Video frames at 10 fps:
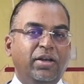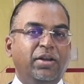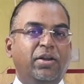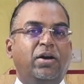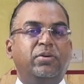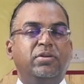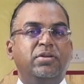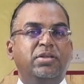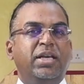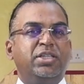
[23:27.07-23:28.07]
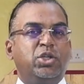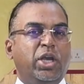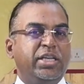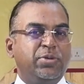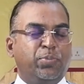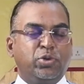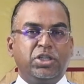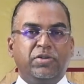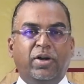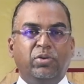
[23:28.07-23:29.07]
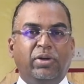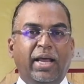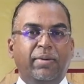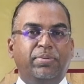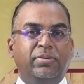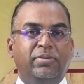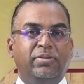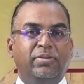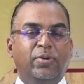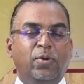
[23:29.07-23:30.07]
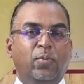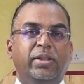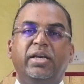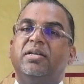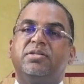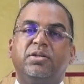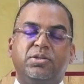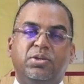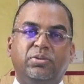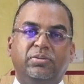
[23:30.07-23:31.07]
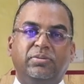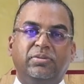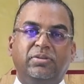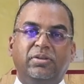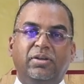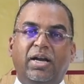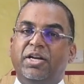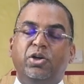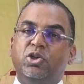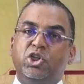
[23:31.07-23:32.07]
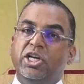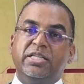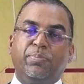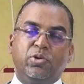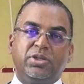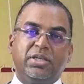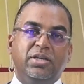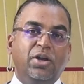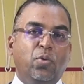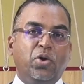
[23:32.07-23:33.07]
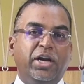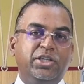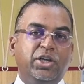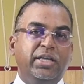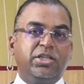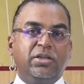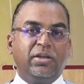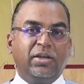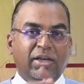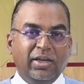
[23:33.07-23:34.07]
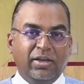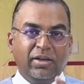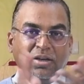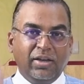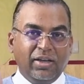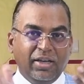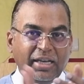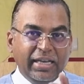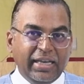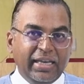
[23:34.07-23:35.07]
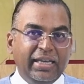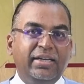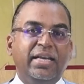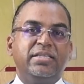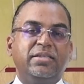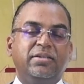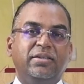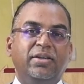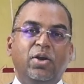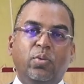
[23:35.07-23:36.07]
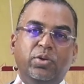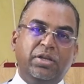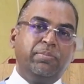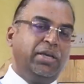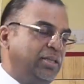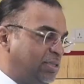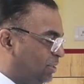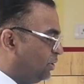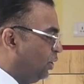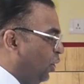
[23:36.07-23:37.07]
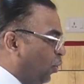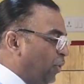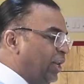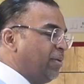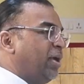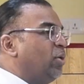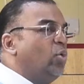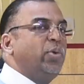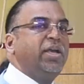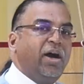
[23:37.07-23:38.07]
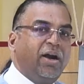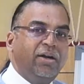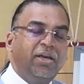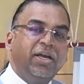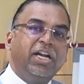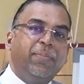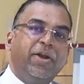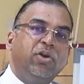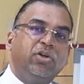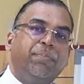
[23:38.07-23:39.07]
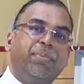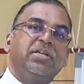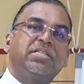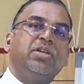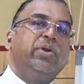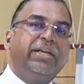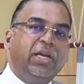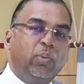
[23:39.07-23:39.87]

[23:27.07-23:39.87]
Now, did I change the process of how to clap? Well, the answer is no. I did not change the process. What did I change? Intensity. Which means we remain who we are depending on the person we deal